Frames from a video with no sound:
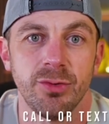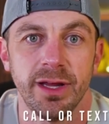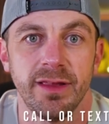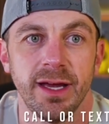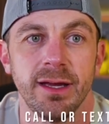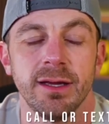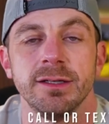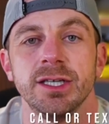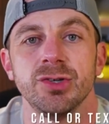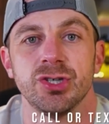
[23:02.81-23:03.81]
that we think
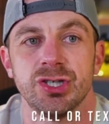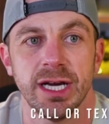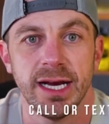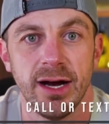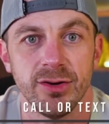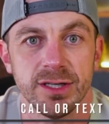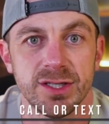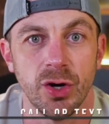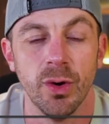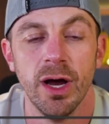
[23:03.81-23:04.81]
you should check out.
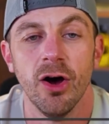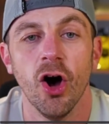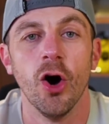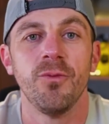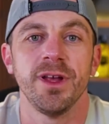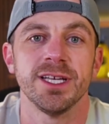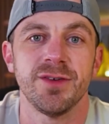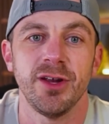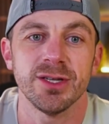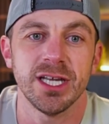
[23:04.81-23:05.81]
So hopefully this
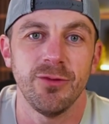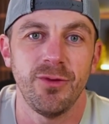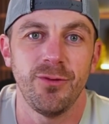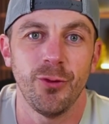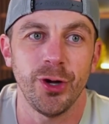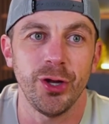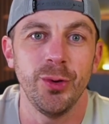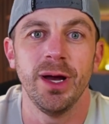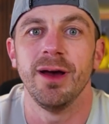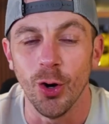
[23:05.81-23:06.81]
video is helpful for
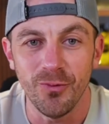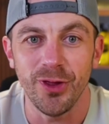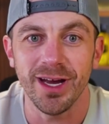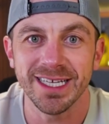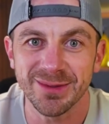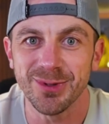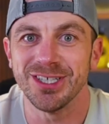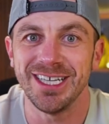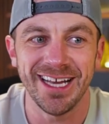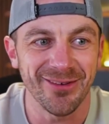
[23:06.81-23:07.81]
you. Hopefully you guys
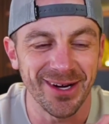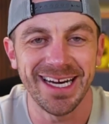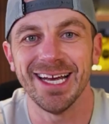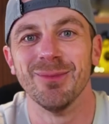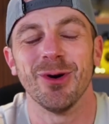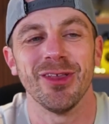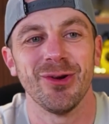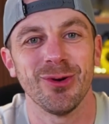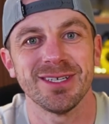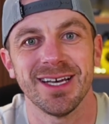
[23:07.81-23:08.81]
appreciate that we're getting more on the
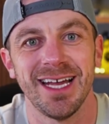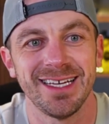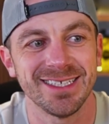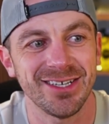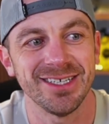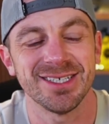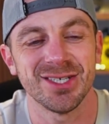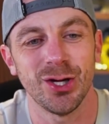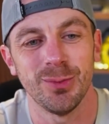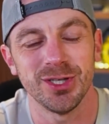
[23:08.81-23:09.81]
north side, because there is
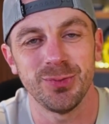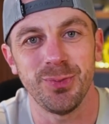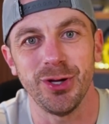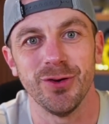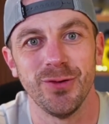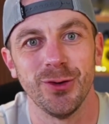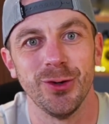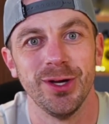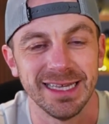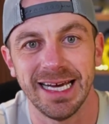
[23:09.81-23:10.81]
so much
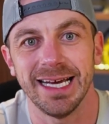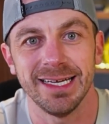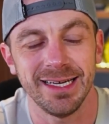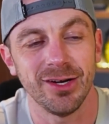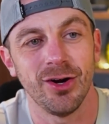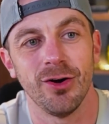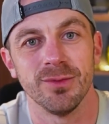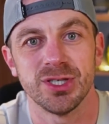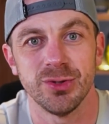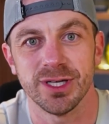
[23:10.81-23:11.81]
beautiful land and
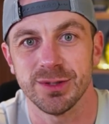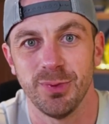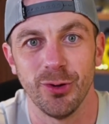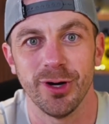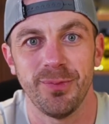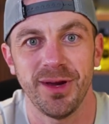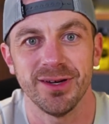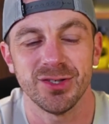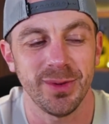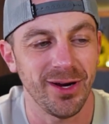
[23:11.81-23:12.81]
homes to explore up there.
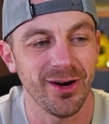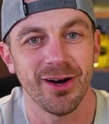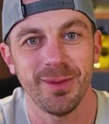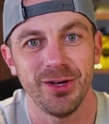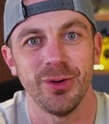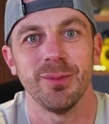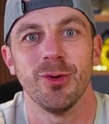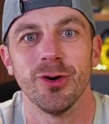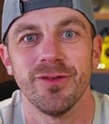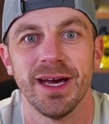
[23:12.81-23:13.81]
So we are going to be doing
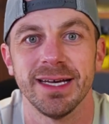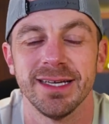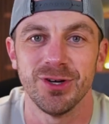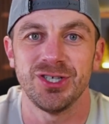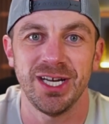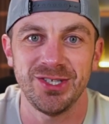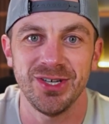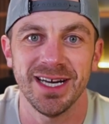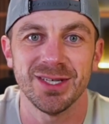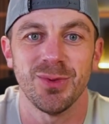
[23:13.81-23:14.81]
more of that. Appreciate
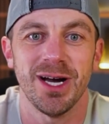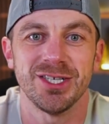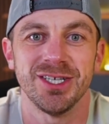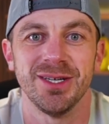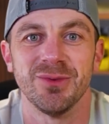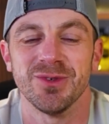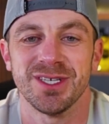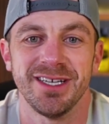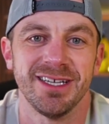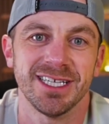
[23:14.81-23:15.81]
you guys watching. We'll
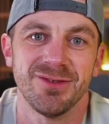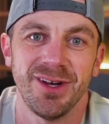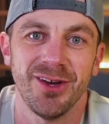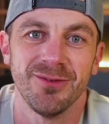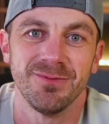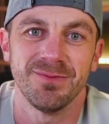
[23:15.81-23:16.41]
see you in the next video.